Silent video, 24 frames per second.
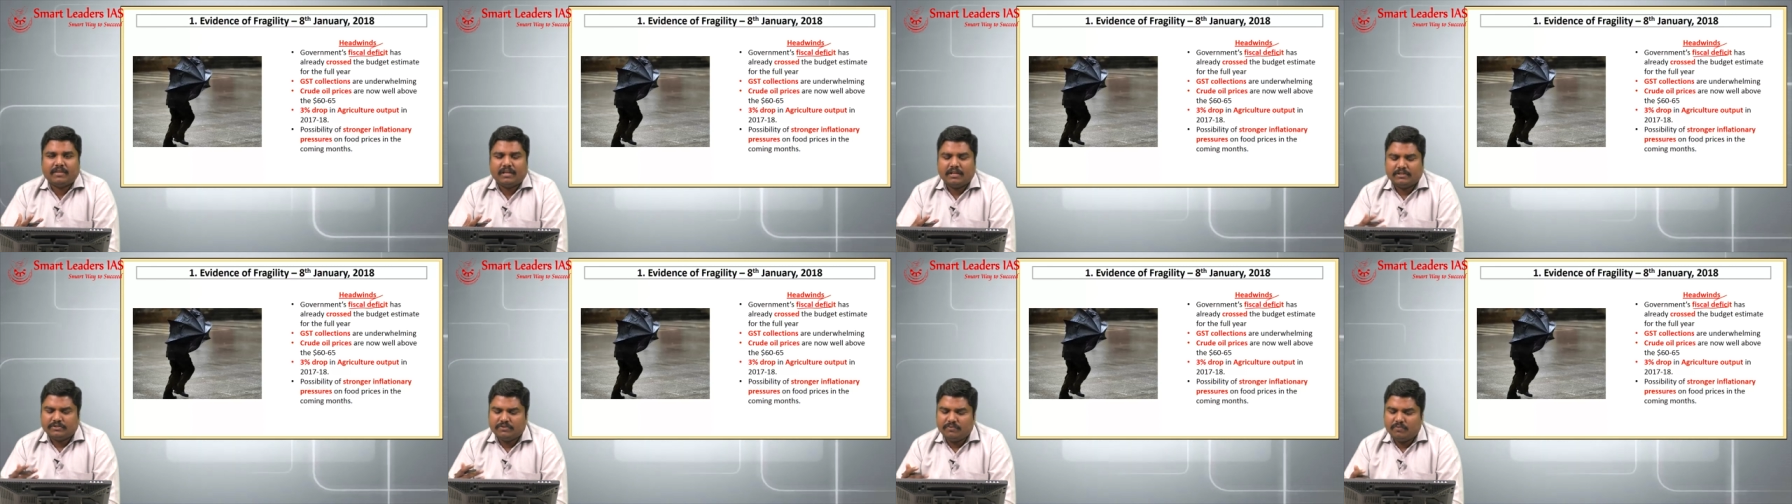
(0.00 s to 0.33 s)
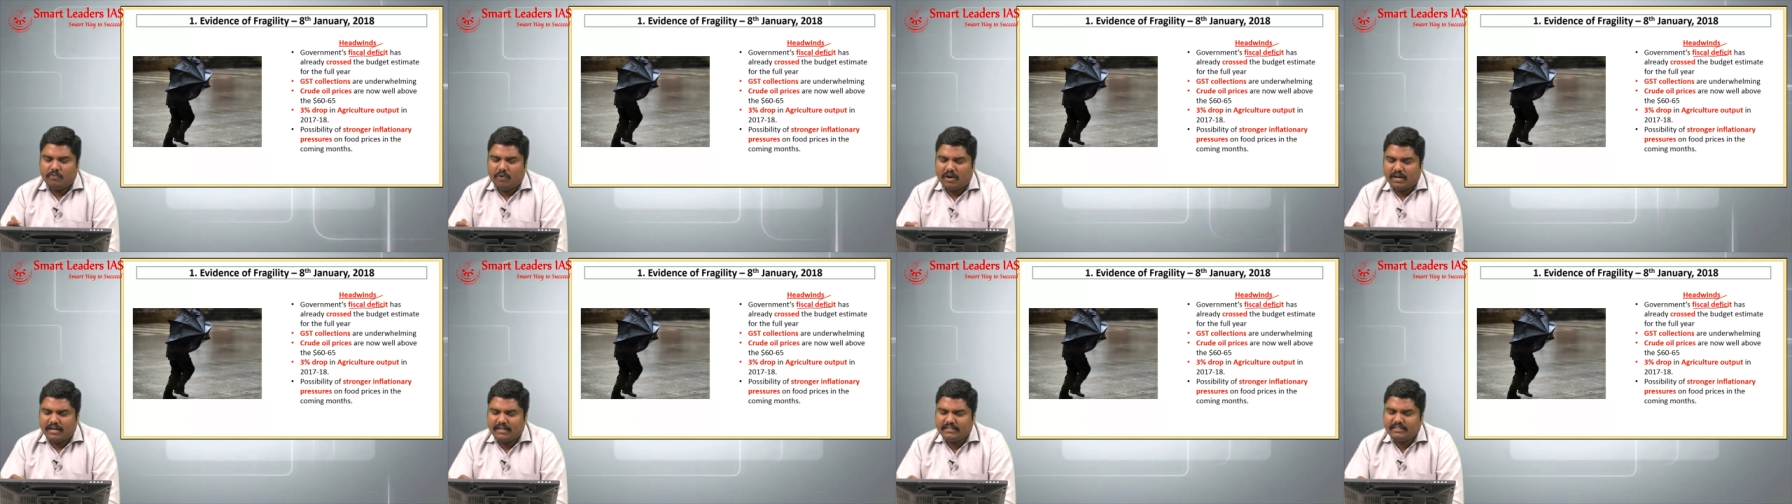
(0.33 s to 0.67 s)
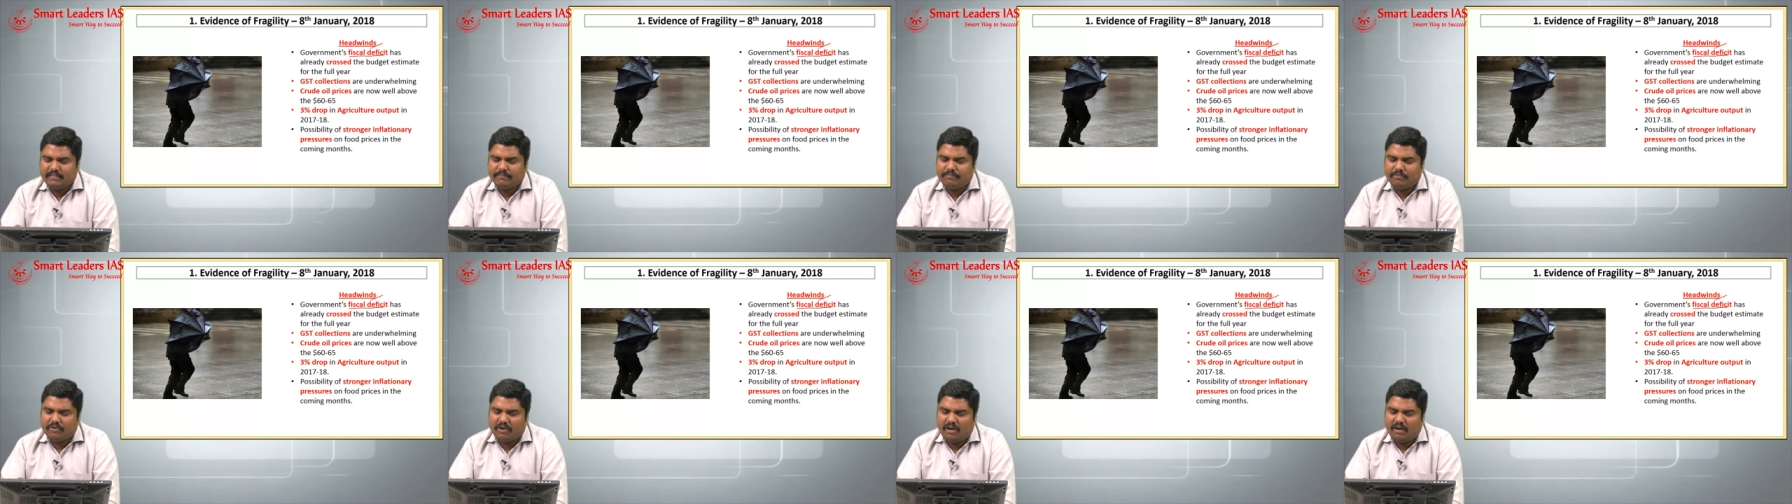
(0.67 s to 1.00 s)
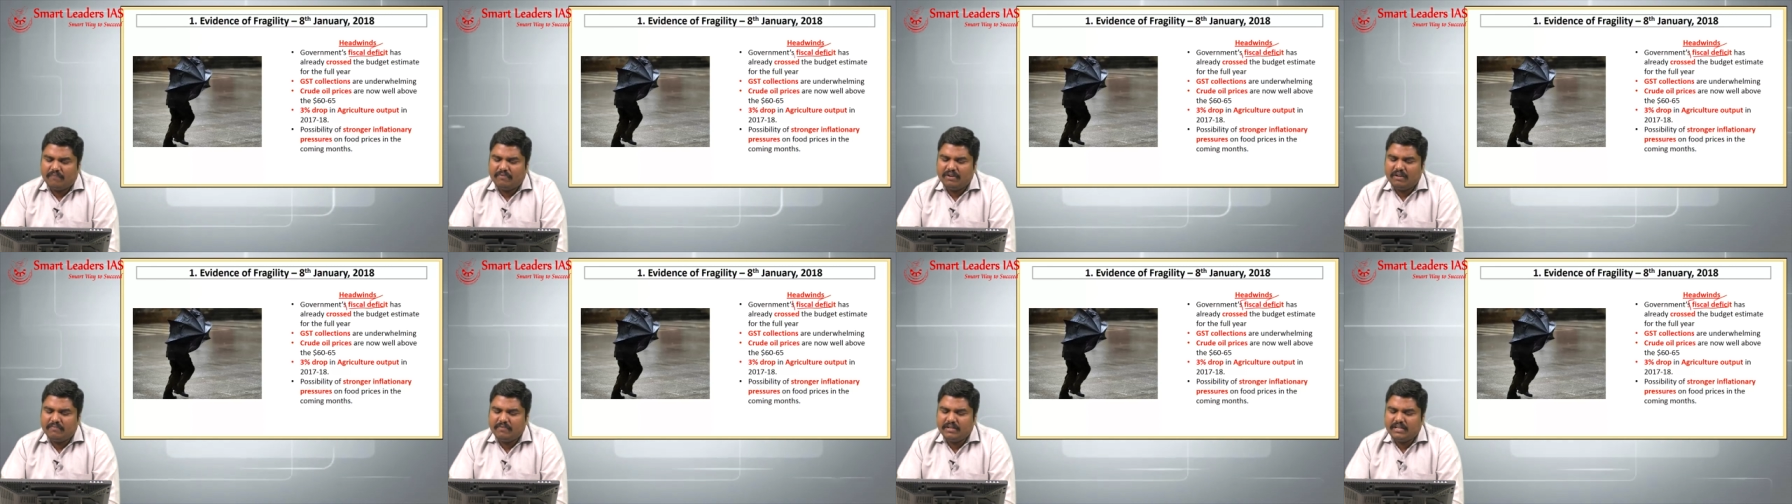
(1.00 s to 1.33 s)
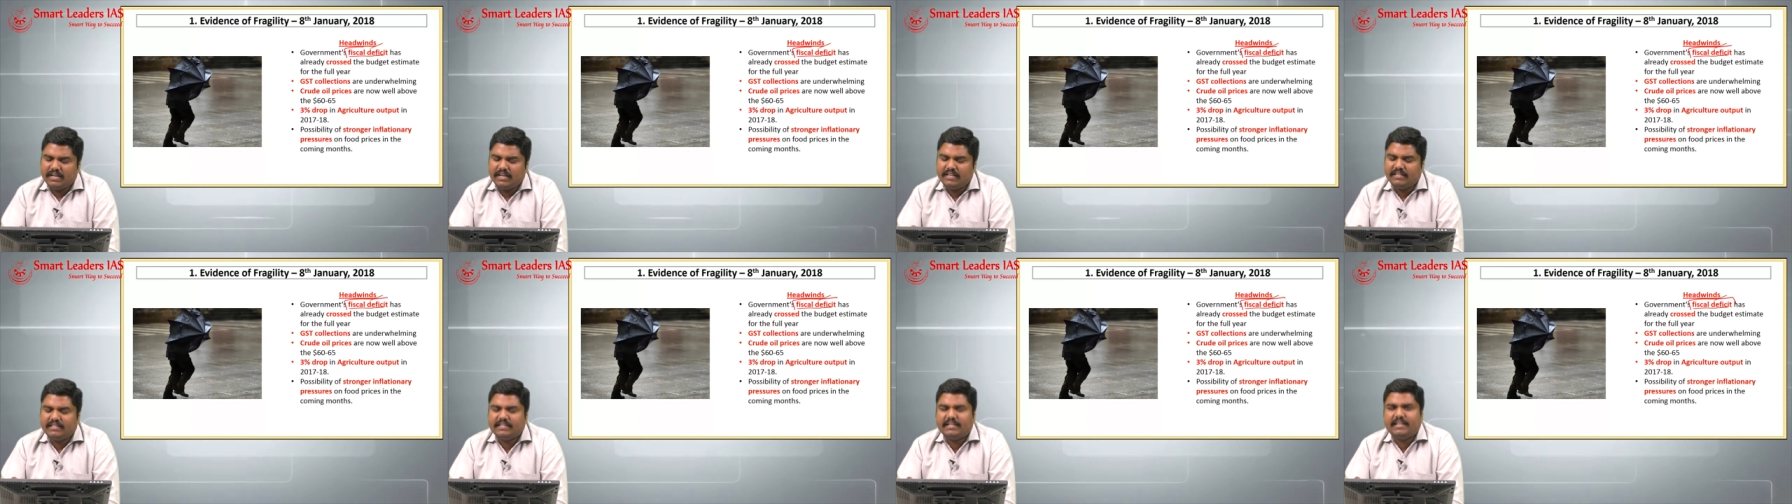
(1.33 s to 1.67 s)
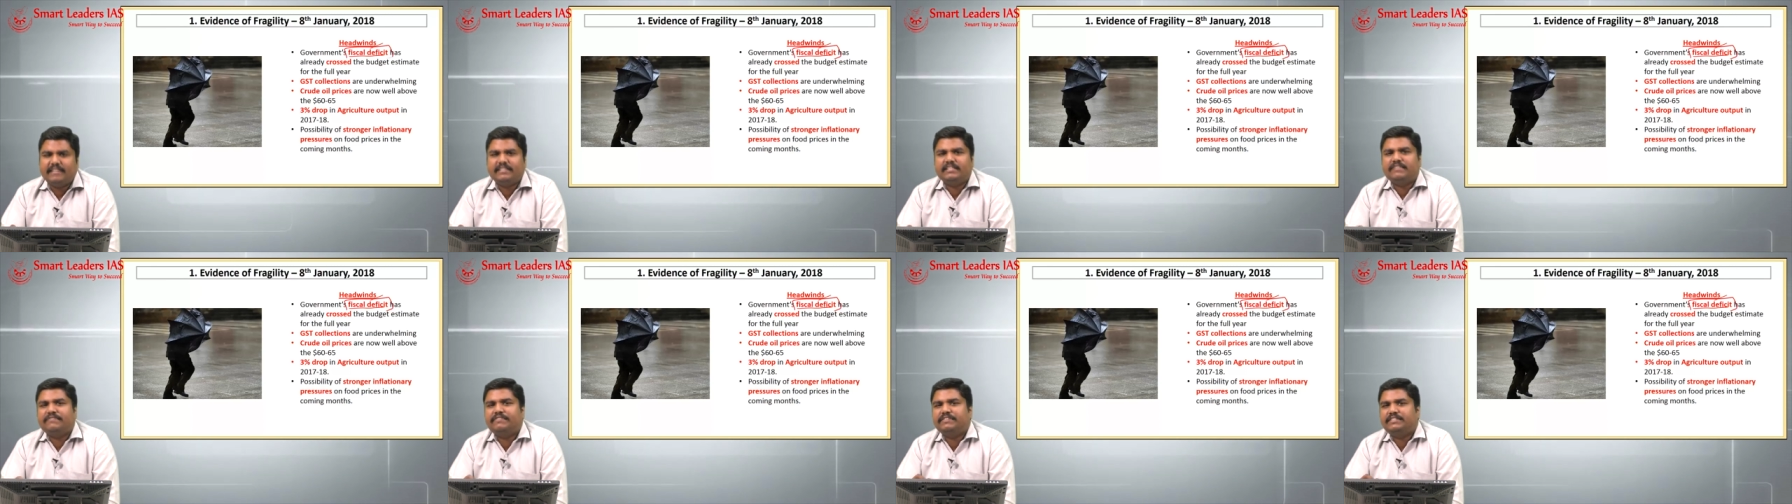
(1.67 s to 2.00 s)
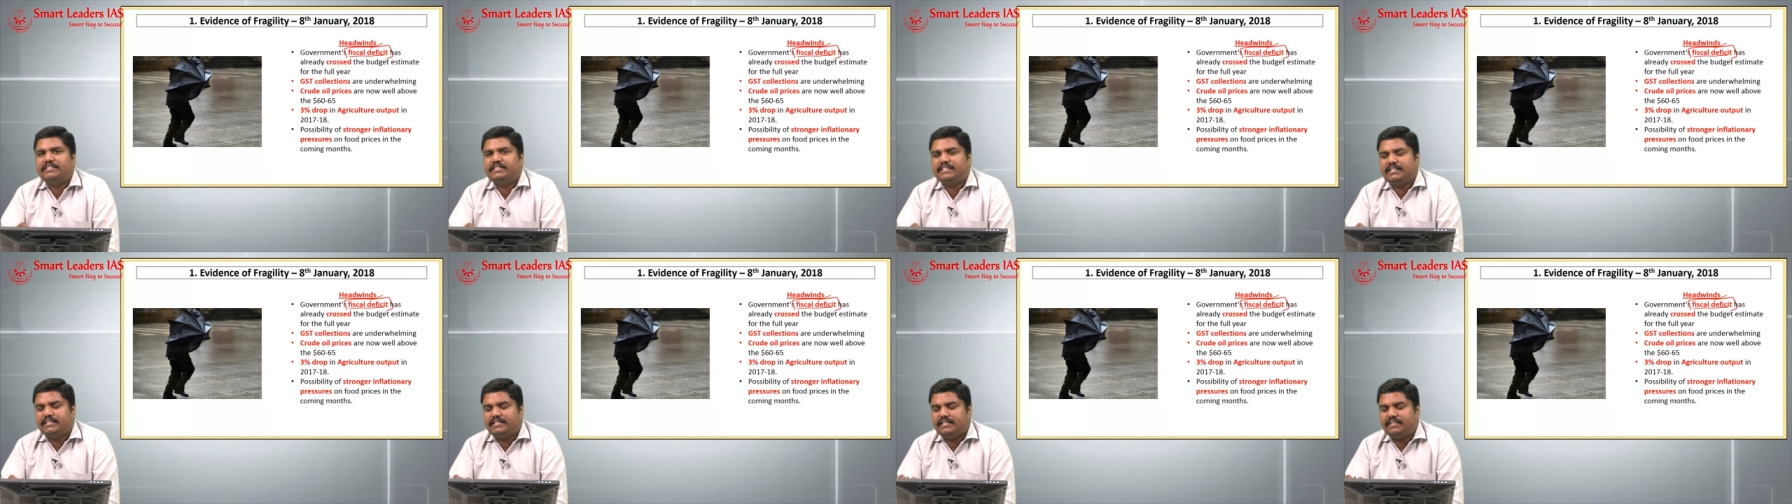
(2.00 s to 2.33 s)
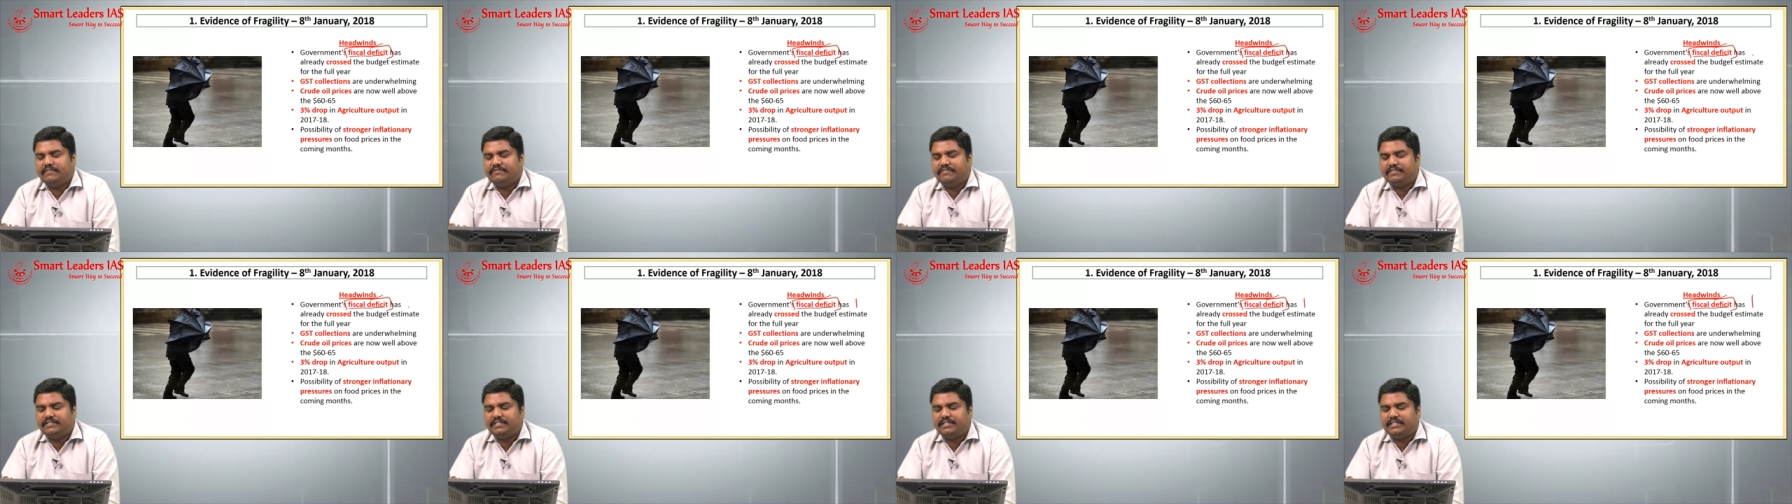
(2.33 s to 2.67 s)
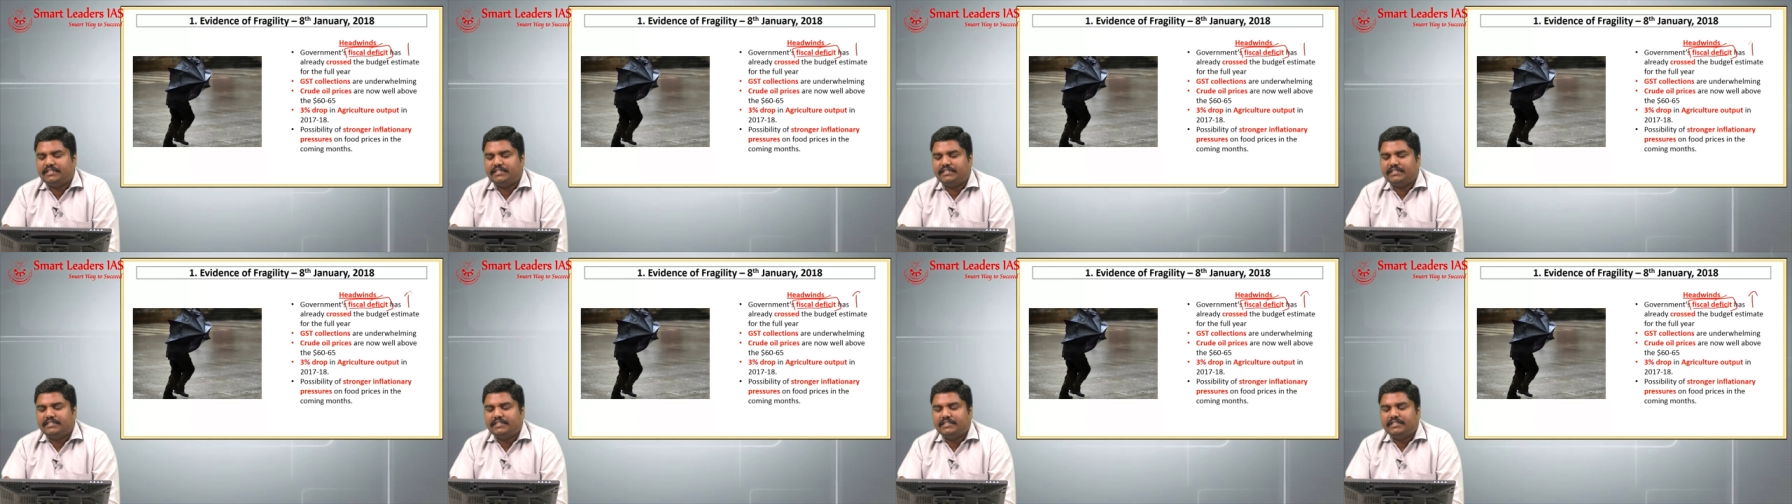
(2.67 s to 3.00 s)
So what is the problem and increase in fiscal deficit?